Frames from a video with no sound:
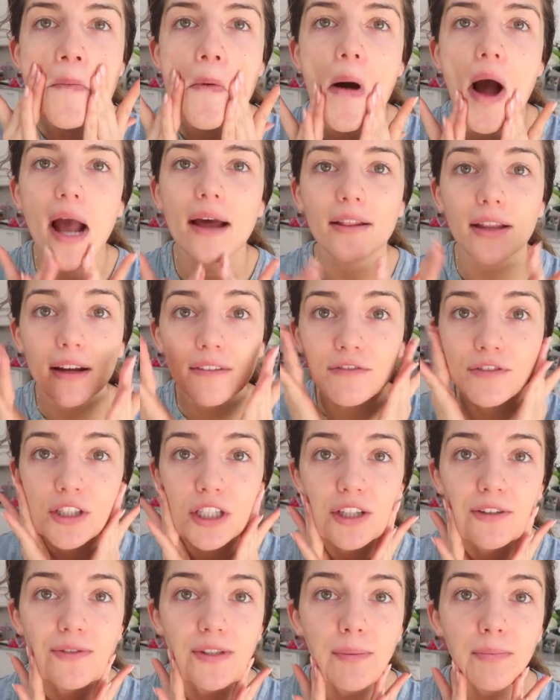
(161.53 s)
I love to
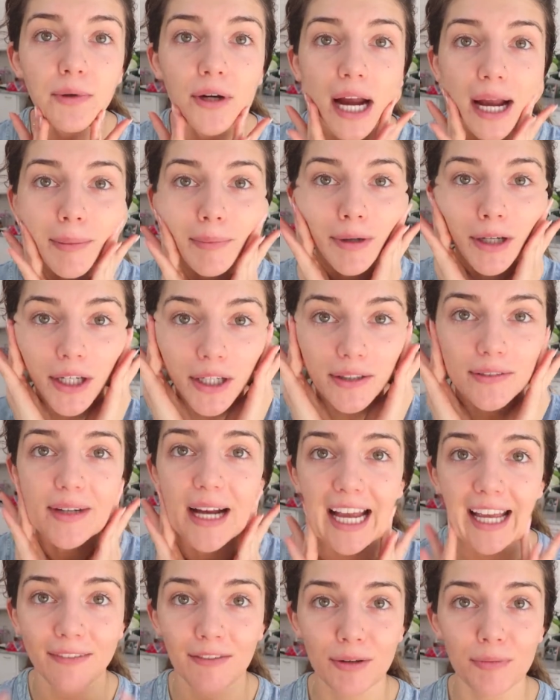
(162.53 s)
use a primer.
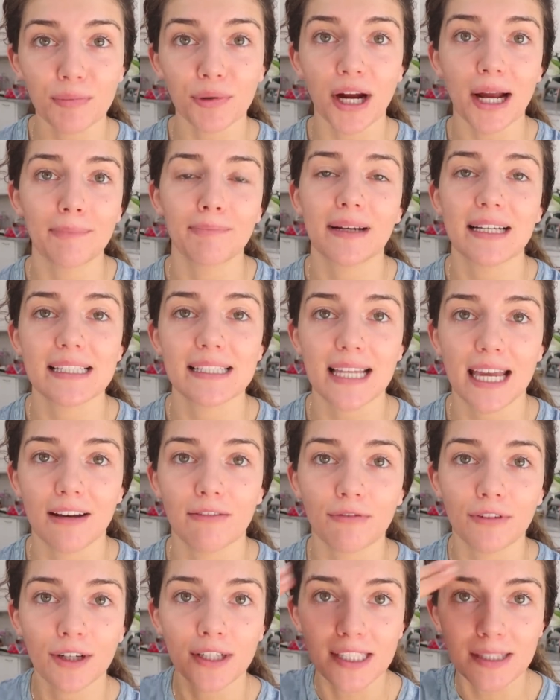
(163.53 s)
I even prime my skin
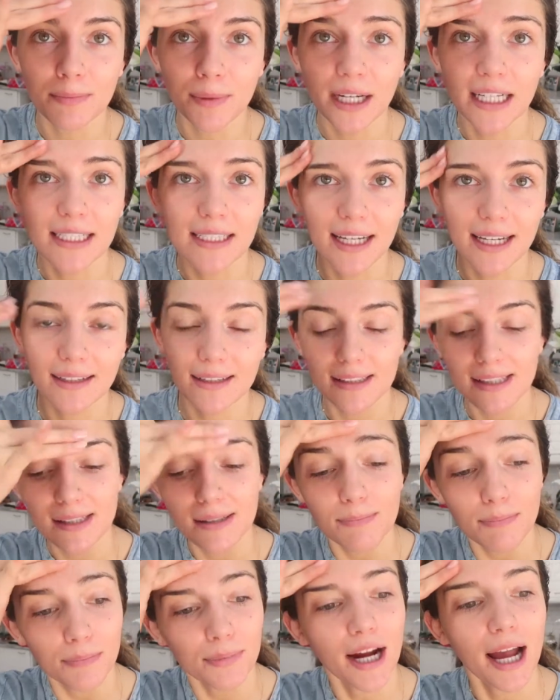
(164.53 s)
for a spray tan.
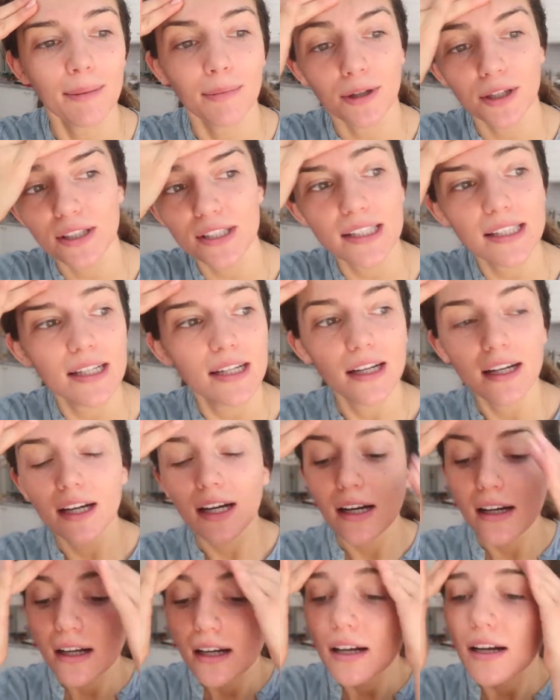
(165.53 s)
Primers
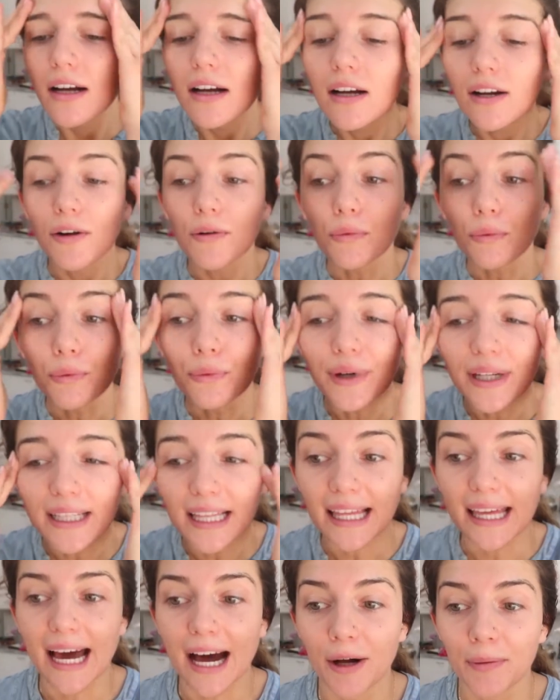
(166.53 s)
really
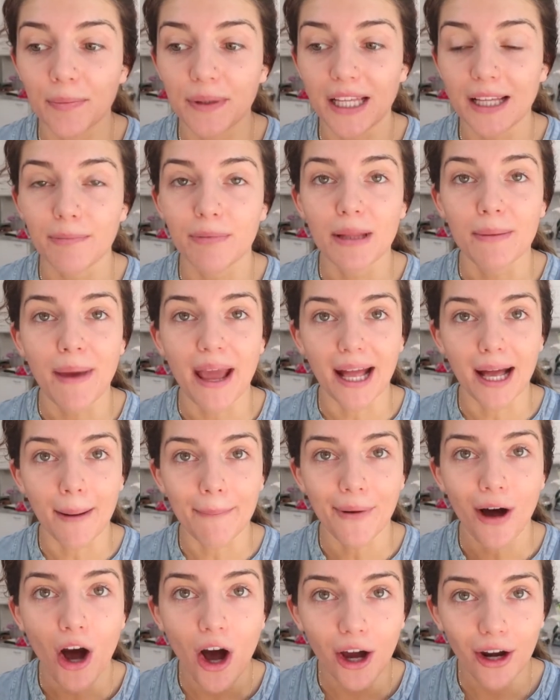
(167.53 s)
help keep the makeup
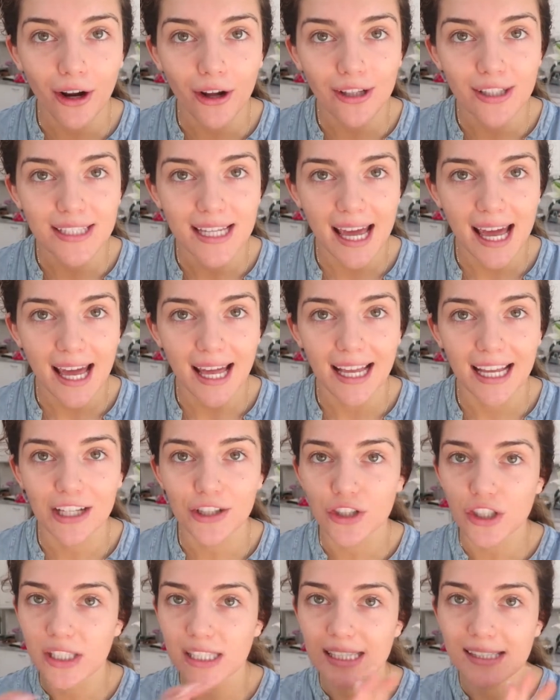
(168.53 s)
on all day and
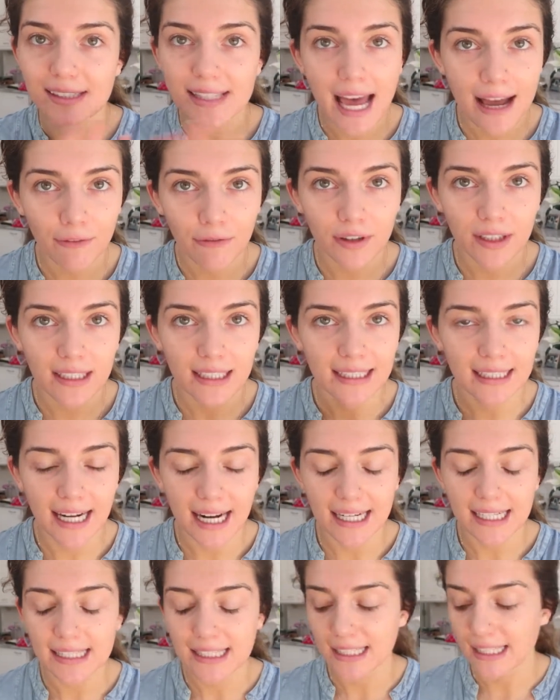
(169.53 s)
just set really
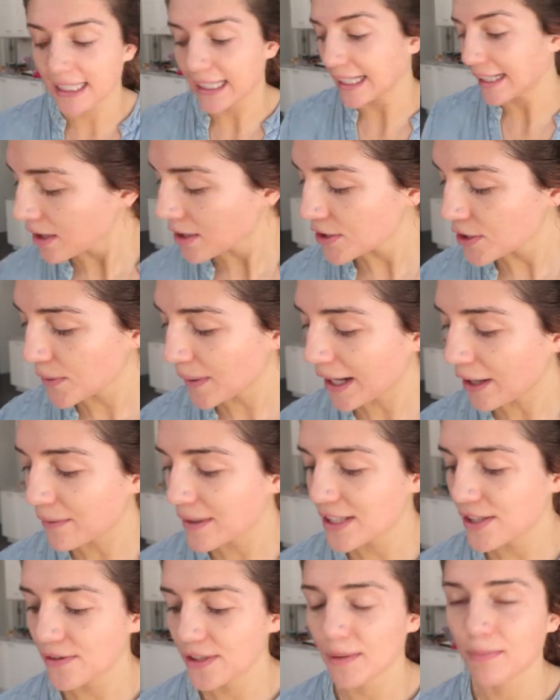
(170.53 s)
nicely. So I
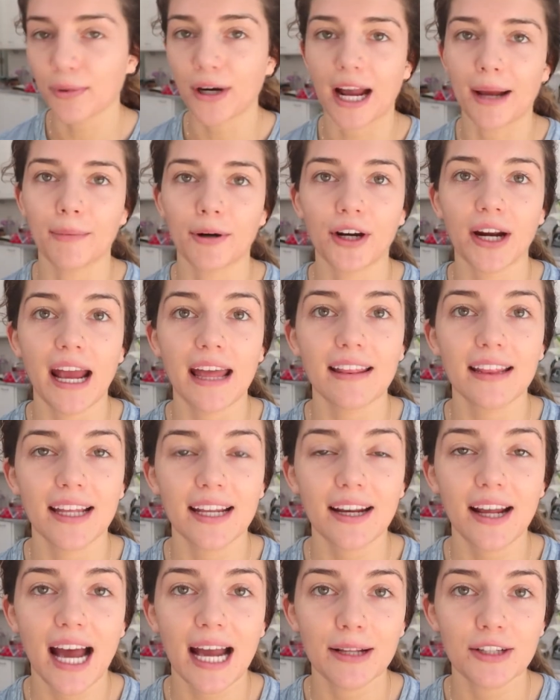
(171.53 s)
always use a primer, and
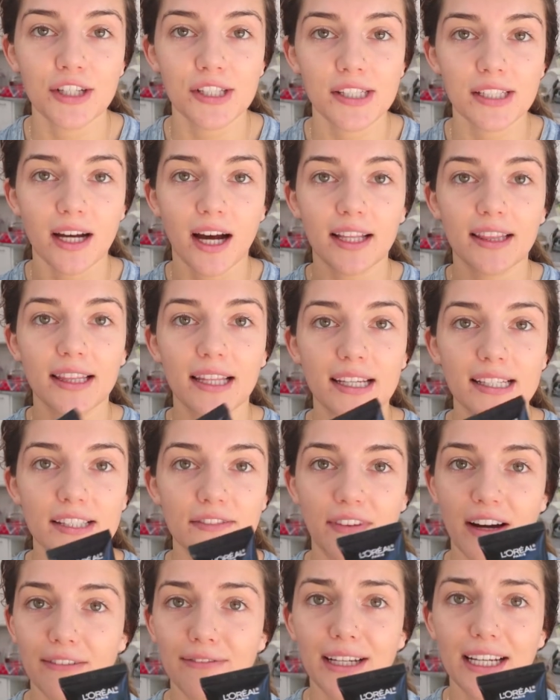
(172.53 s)
then I just got this
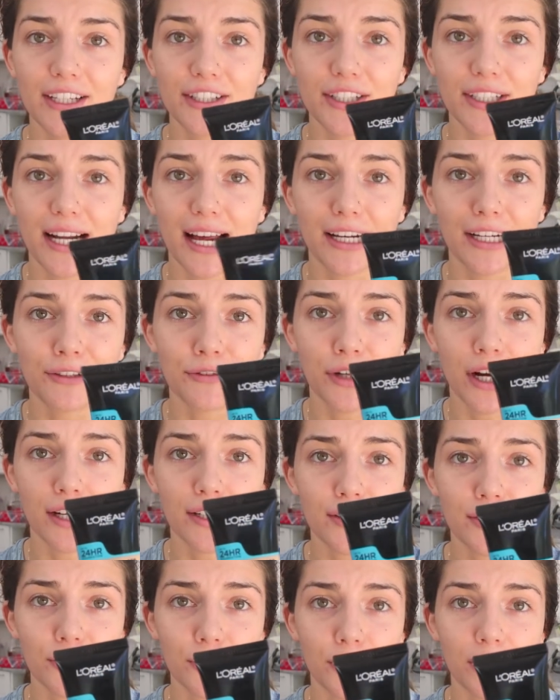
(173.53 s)
foundation at a
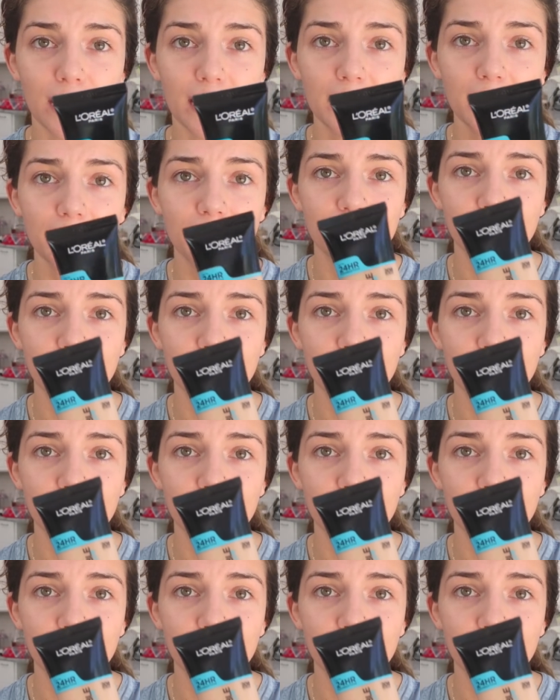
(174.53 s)
drugstore,